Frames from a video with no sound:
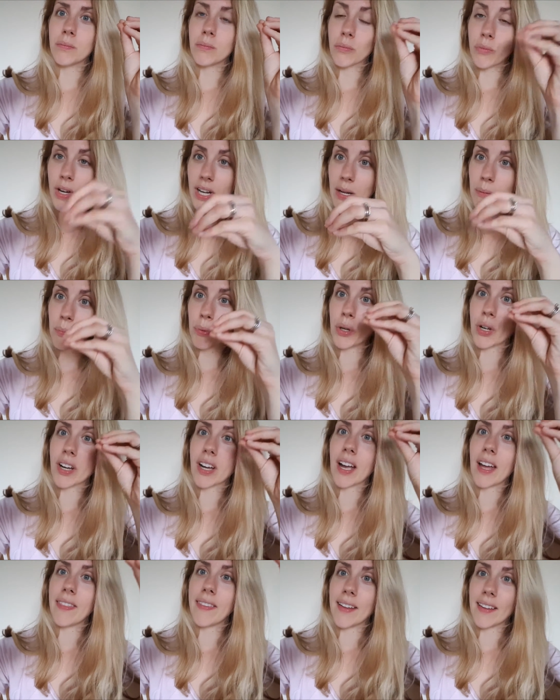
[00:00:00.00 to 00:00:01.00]
read a book
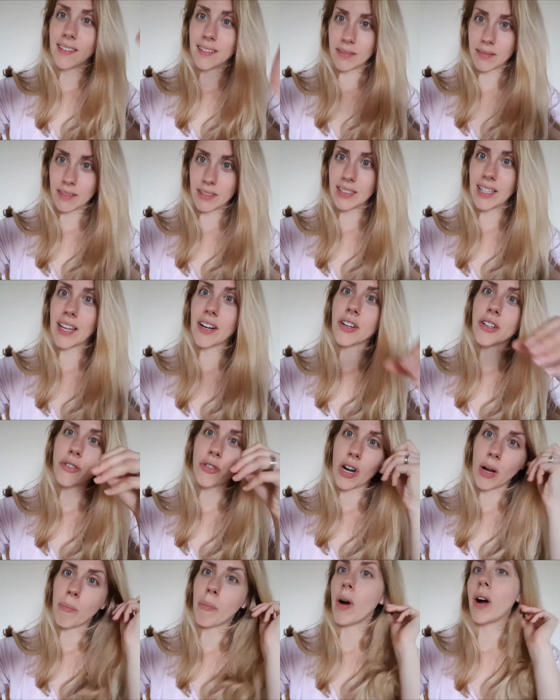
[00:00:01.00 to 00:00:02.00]
and then let her
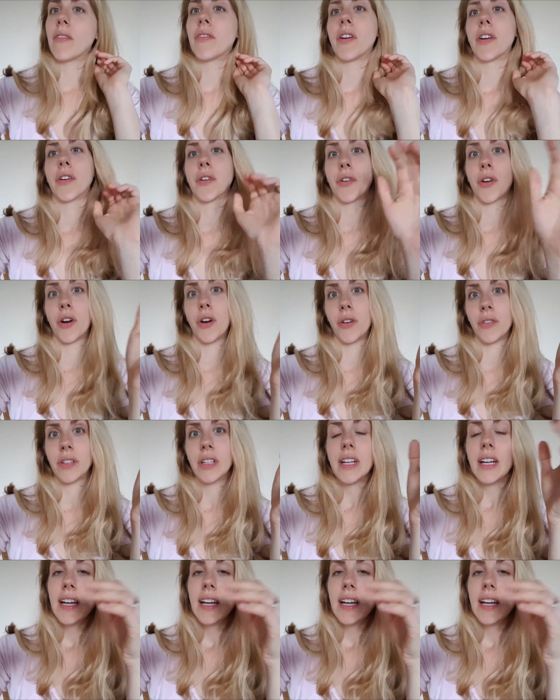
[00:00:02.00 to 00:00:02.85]
drop off on her own.